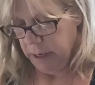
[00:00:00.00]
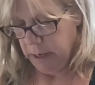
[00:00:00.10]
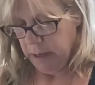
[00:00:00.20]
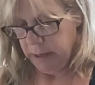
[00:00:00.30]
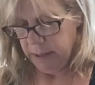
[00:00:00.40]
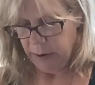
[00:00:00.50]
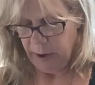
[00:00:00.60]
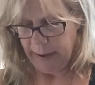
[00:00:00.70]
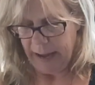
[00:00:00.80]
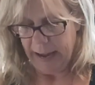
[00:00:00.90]
So
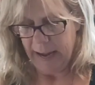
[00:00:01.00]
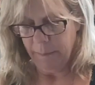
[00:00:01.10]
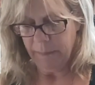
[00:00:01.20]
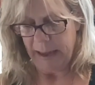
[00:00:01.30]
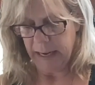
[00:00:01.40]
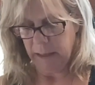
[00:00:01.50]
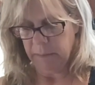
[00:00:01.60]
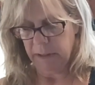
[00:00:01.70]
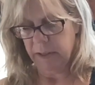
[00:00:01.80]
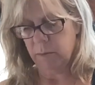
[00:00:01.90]
I am making them a
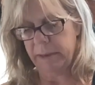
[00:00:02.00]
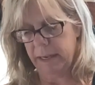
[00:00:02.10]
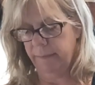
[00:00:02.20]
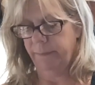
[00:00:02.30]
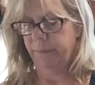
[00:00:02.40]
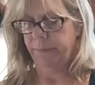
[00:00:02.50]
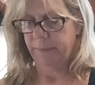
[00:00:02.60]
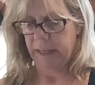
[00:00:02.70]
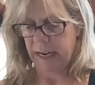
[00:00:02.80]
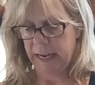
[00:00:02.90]
little bit
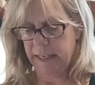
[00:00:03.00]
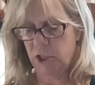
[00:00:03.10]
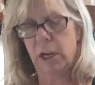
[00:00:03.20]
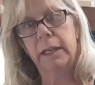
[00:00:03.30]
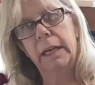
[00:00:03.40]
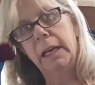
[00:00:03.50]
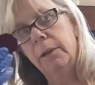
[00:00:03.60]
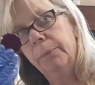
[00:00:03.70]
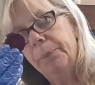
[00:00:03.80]
kind of chunky.